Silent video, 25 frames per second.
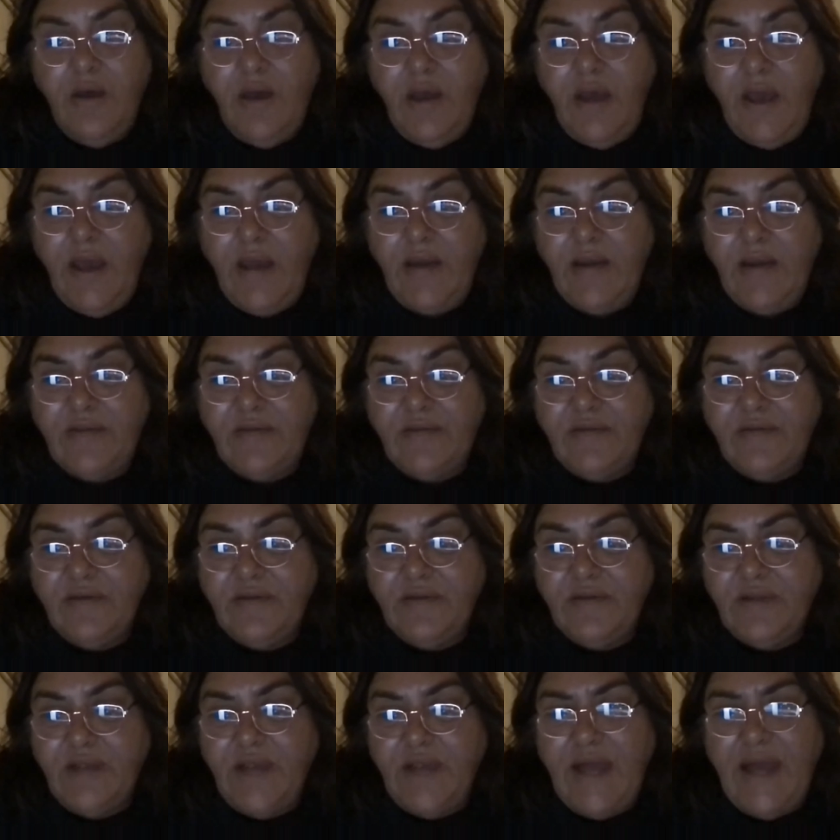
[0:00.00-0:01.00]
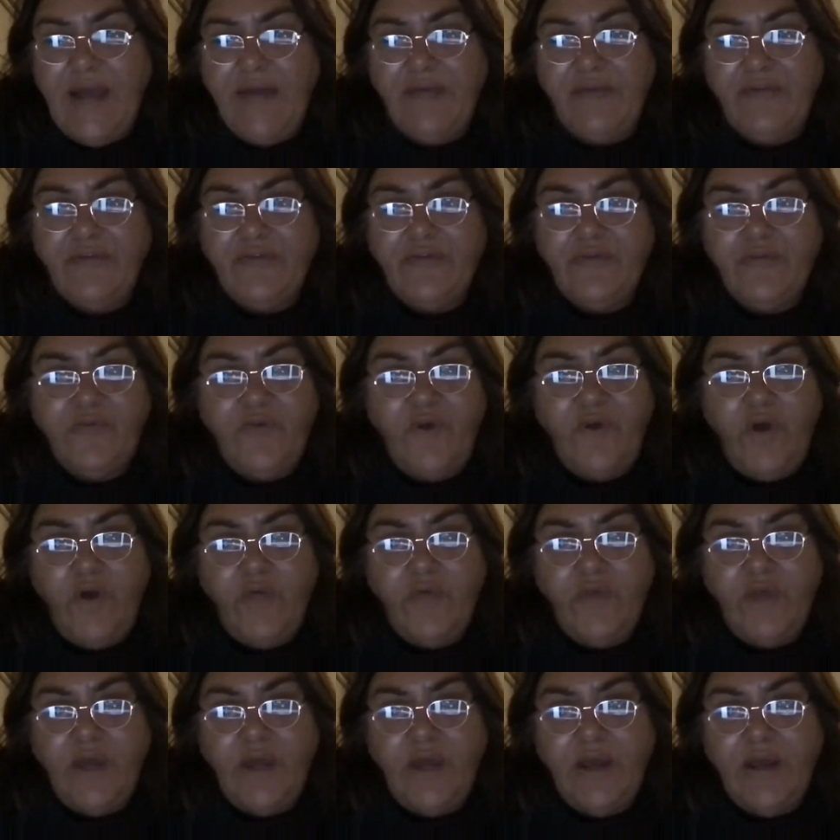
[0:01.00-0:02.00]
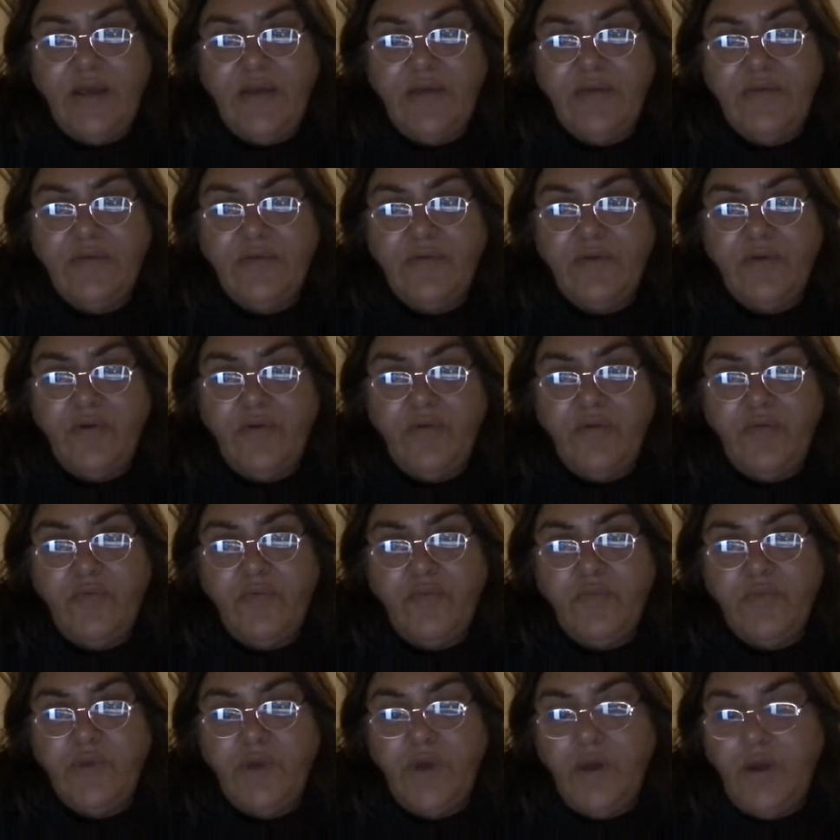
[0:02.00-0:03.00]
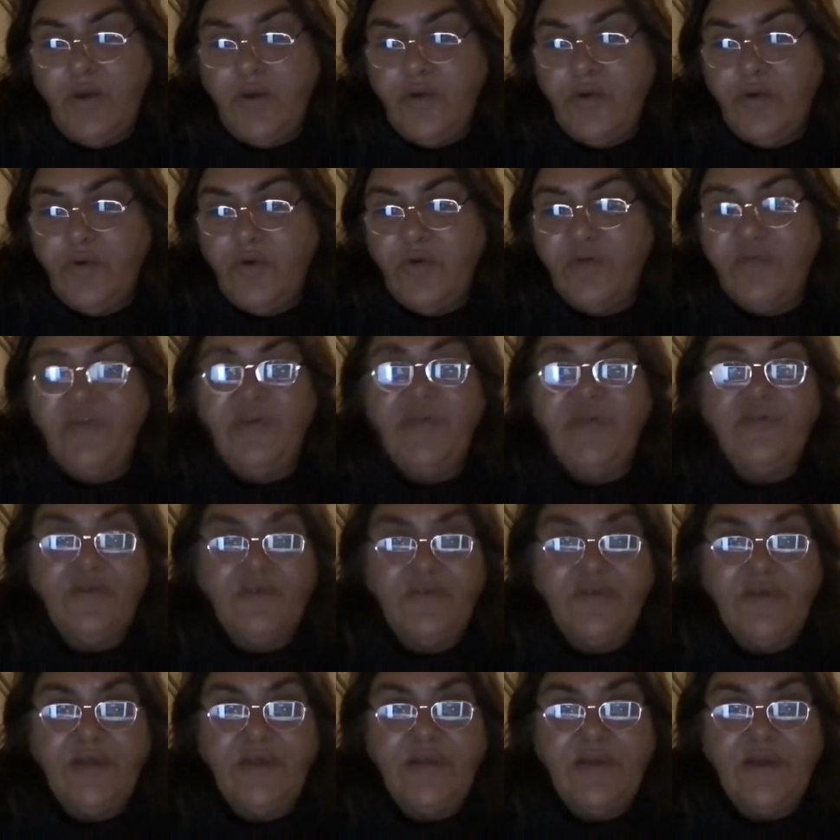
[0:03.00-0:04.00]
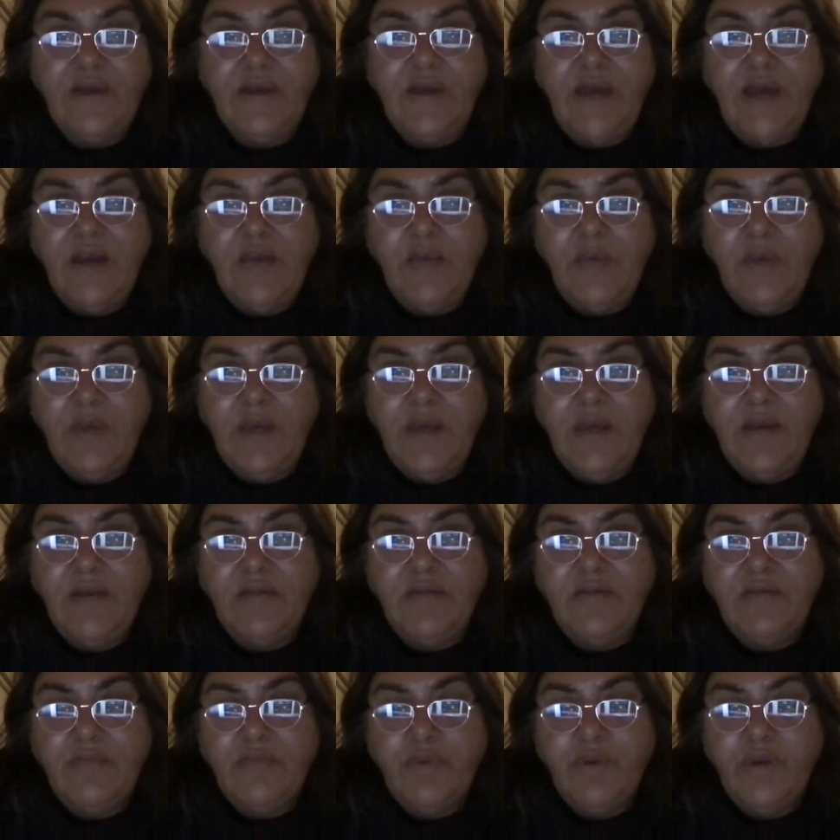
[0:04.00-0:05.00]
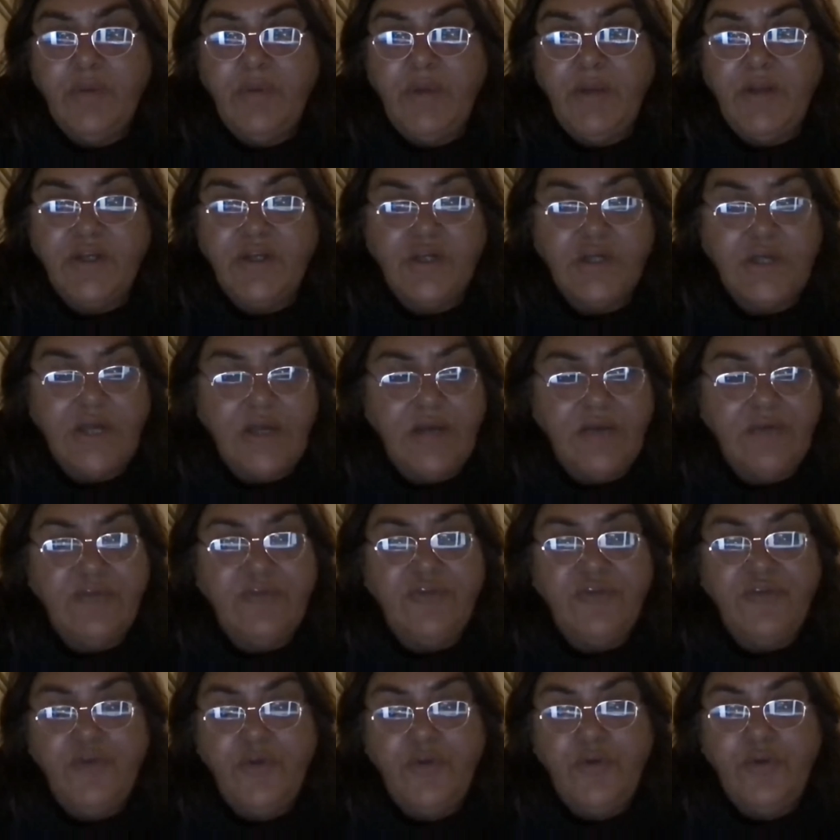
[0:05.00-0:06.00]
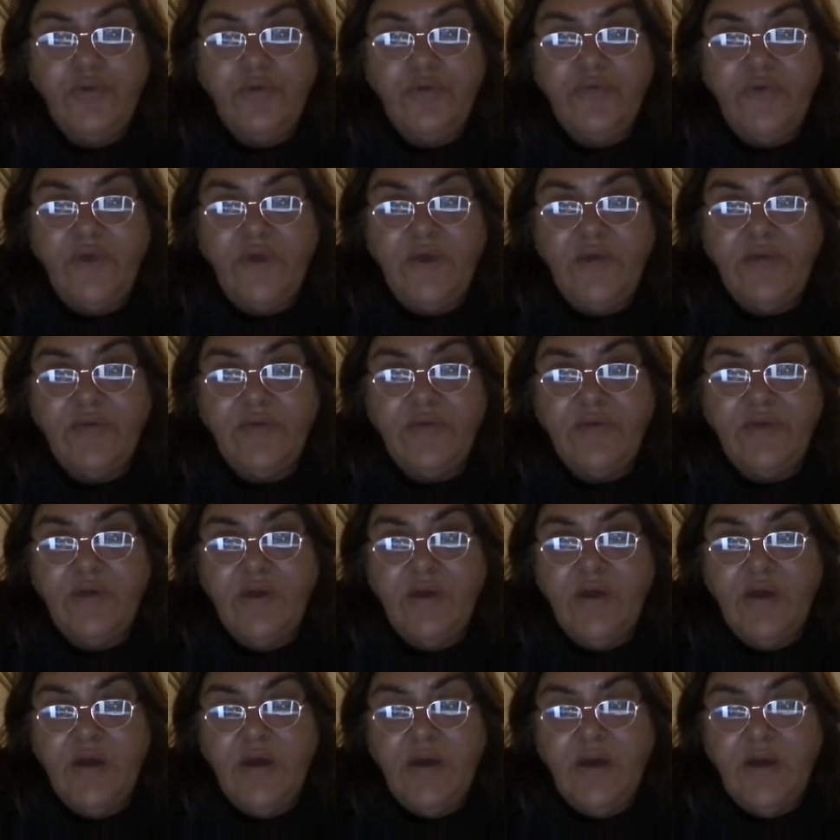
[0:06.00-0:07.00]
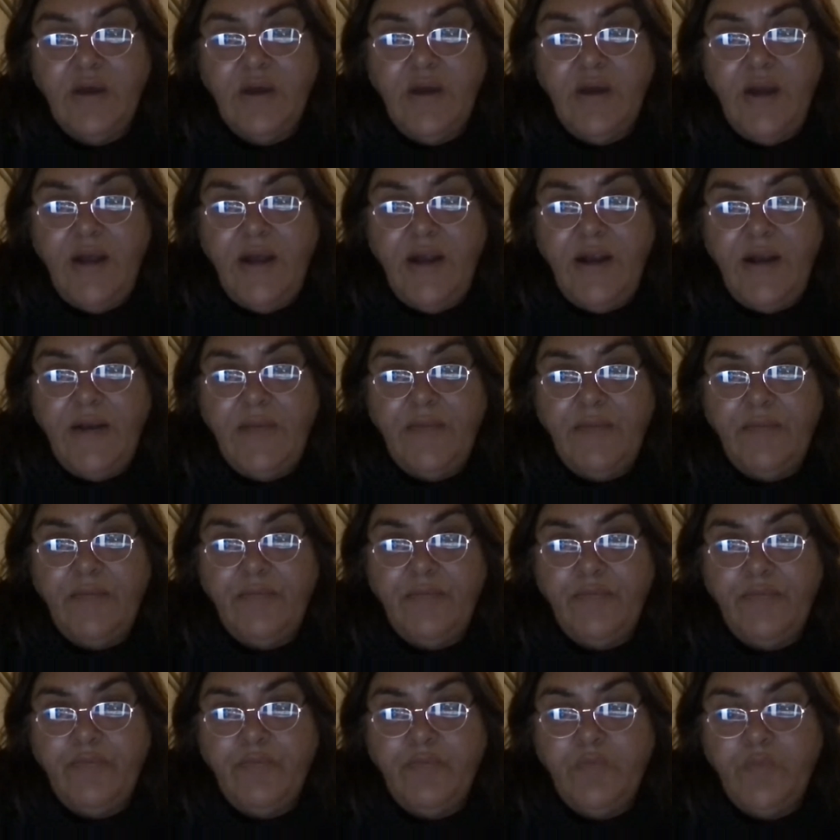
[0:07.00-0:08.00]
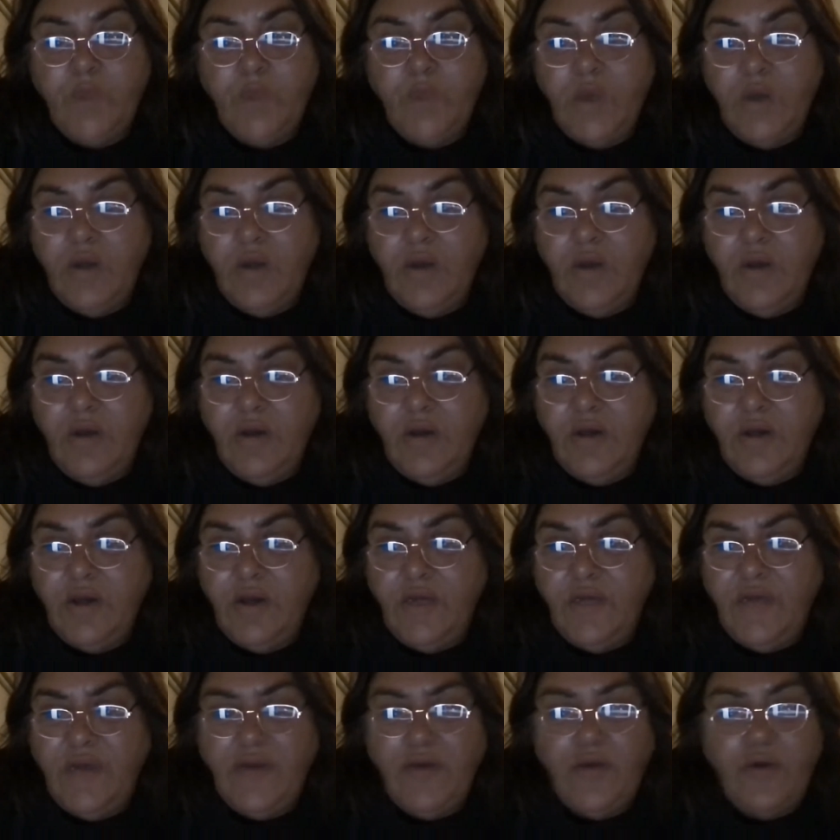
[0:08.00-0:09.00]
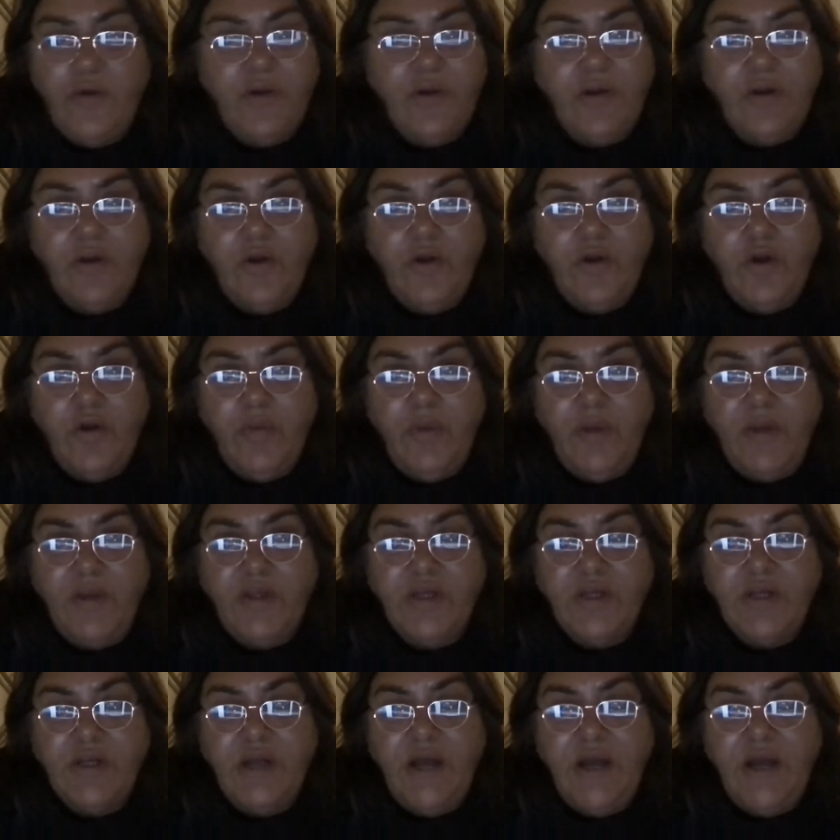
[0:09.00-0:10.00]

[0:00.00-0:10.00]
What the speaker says: And it's in the last 5 days of, your existence at the academy, and it's pretty much a snooze fest. They're not going to learn much in a